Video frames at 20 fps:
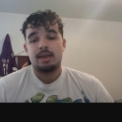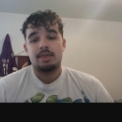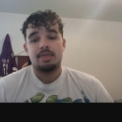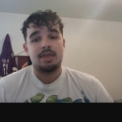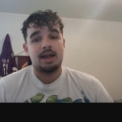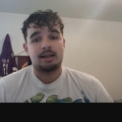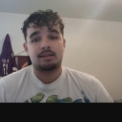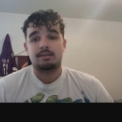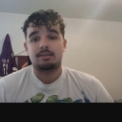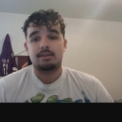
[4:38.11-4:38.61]

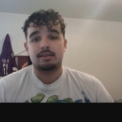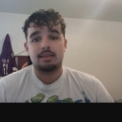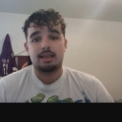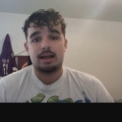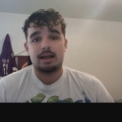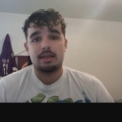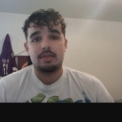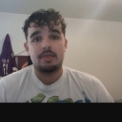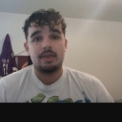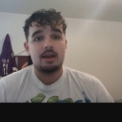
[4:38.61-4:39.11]
That's the
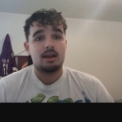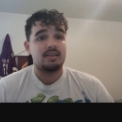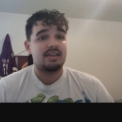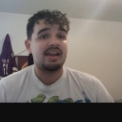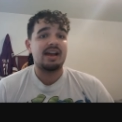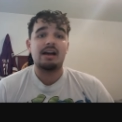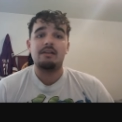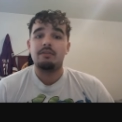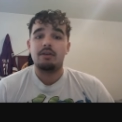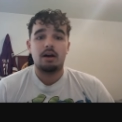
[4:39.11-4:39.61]
line there. They
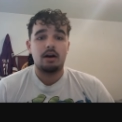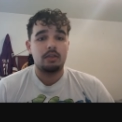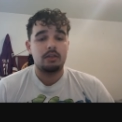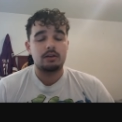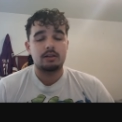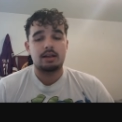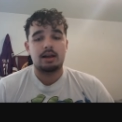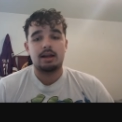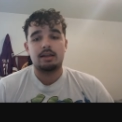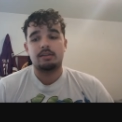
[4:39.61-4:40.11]
have
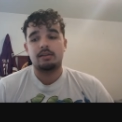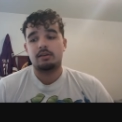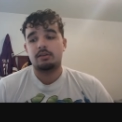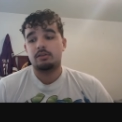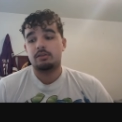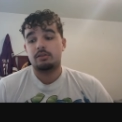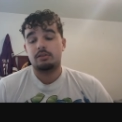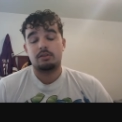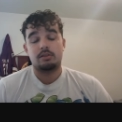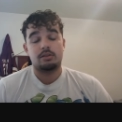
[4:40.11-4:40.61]
other lines
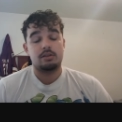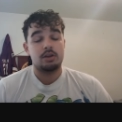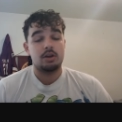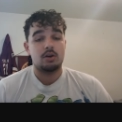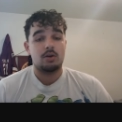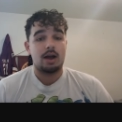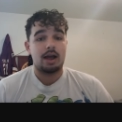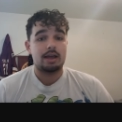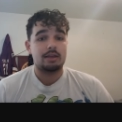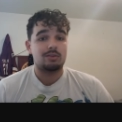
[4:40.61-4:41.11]
as you
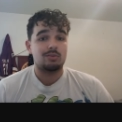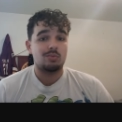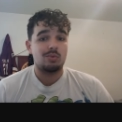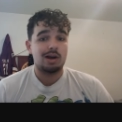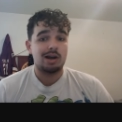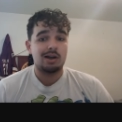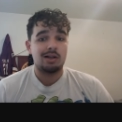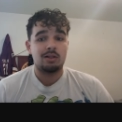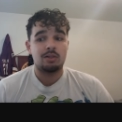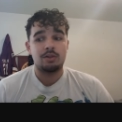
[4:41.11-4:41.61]
know as
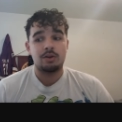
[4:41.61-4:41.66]
well.